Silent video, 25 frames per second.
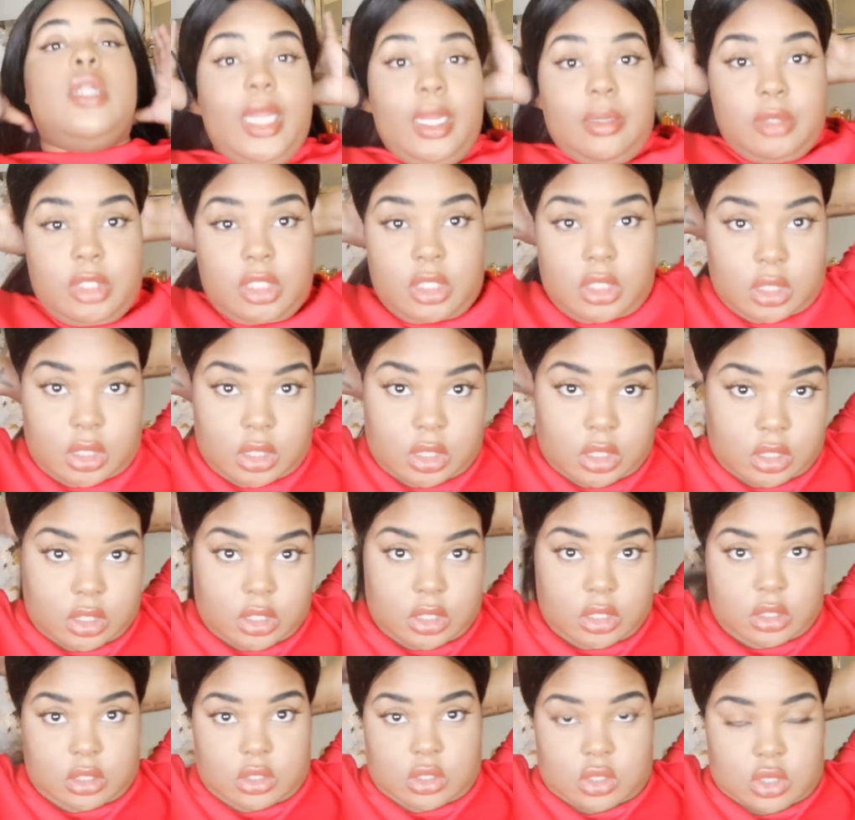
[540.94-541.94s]
Now I'm just
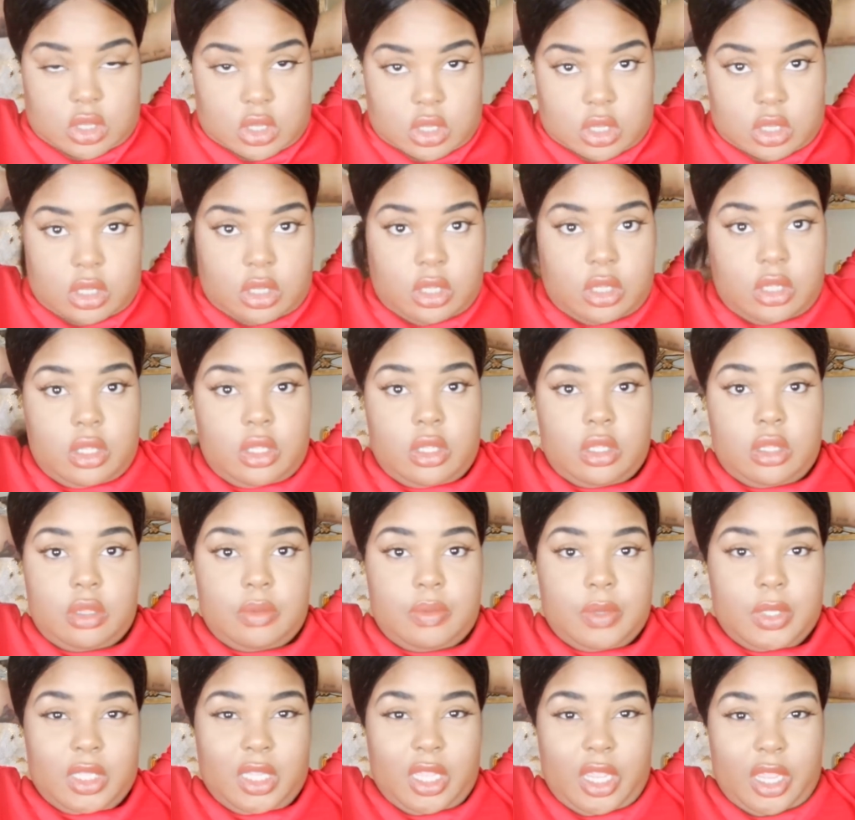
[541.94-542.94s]
gonna
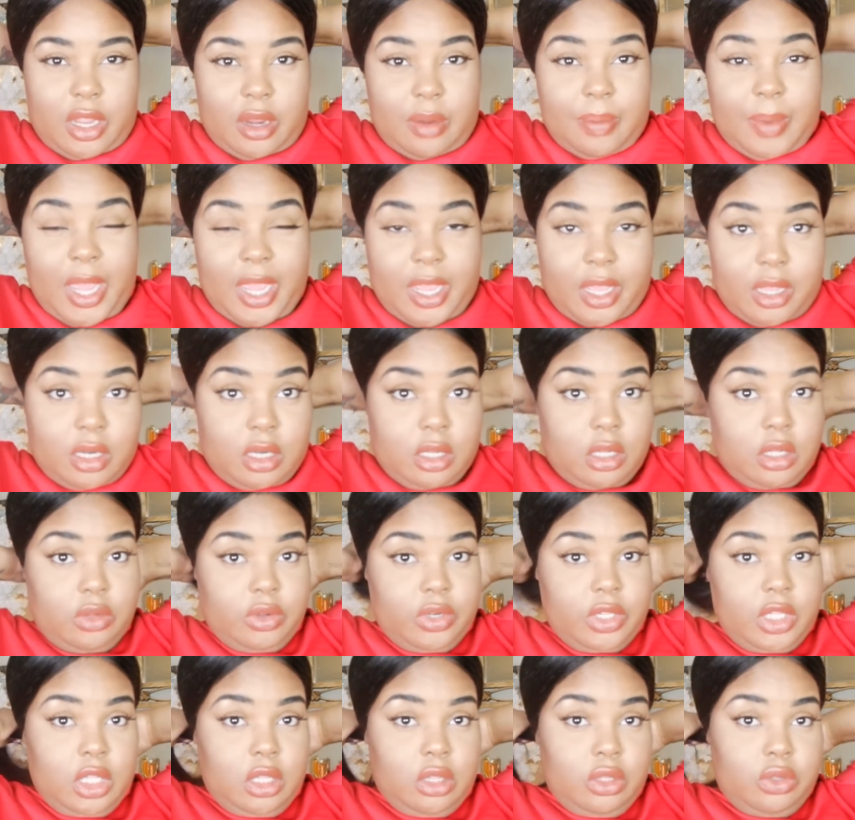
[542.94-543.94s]
put the hair back in a
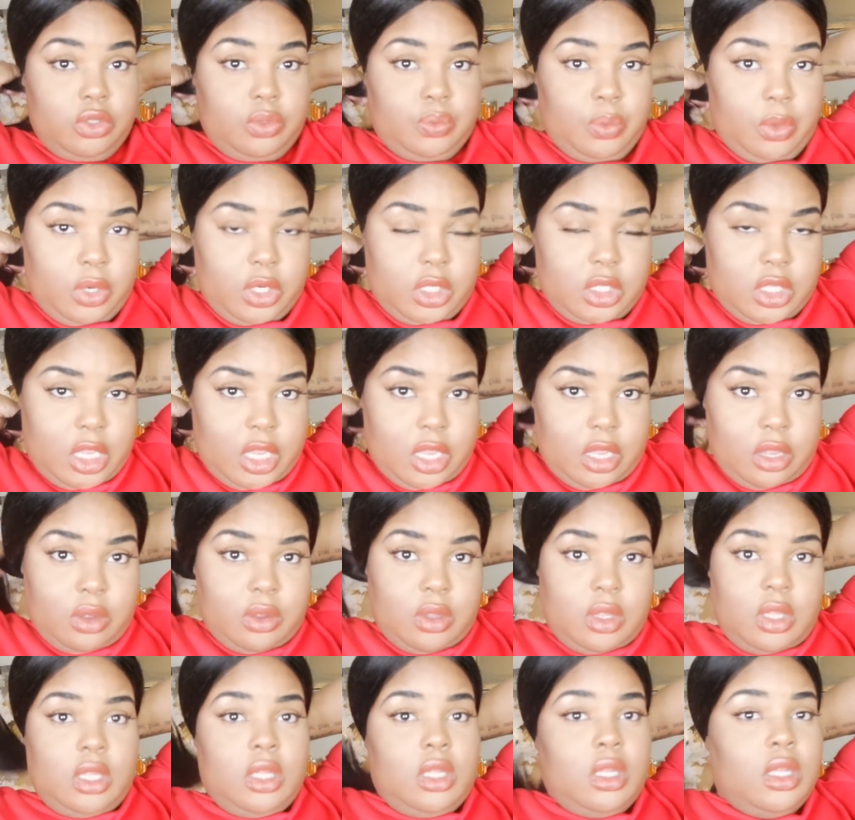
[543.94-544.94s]
really loose
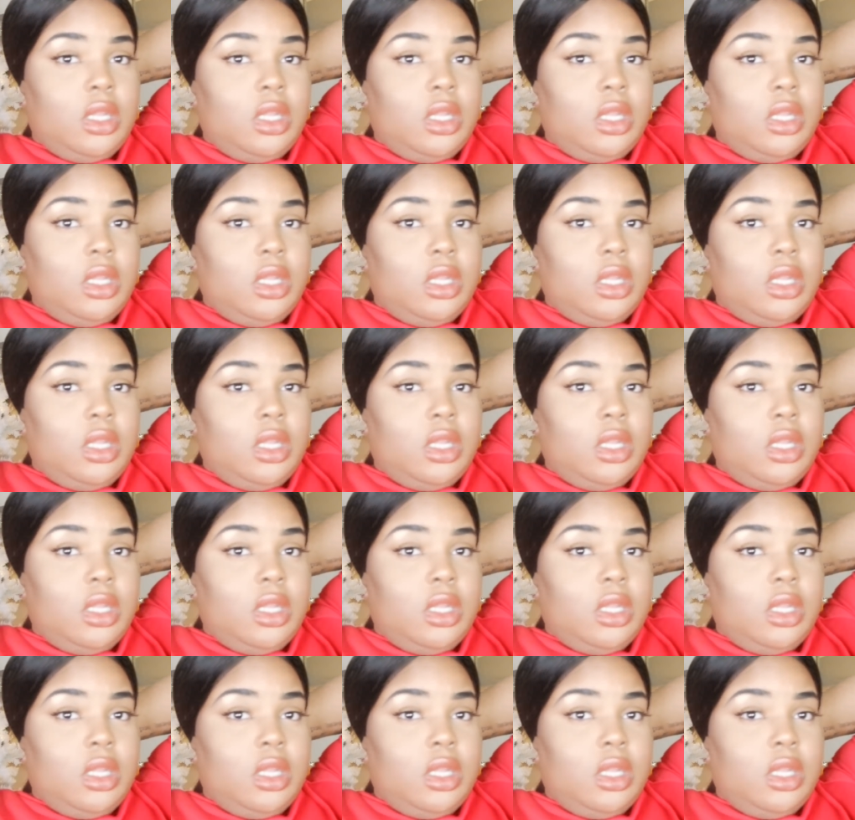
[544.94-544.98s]
ponytail